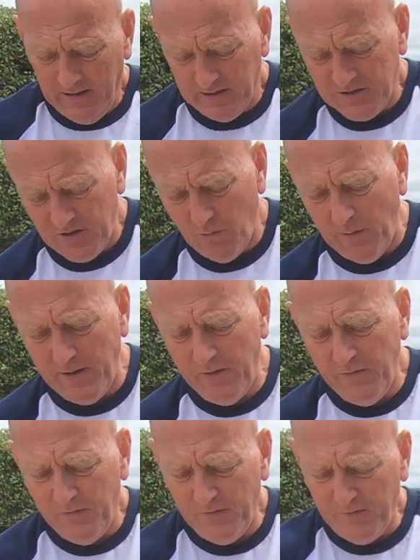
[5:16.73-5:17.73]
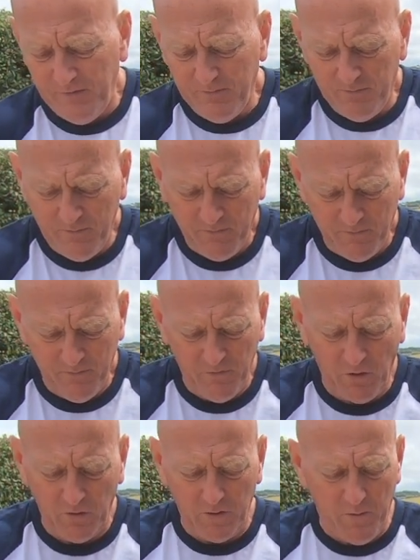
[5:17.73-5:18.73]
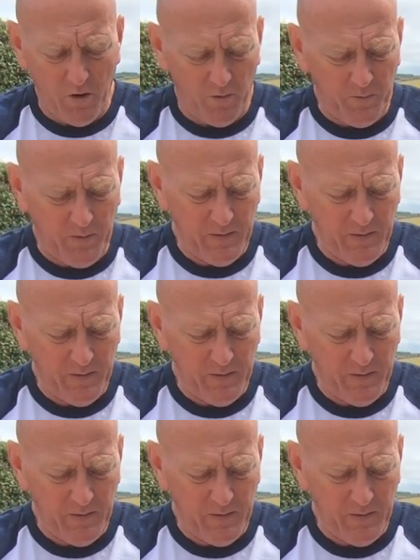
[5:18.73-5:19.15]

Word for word: And so when you roll them up,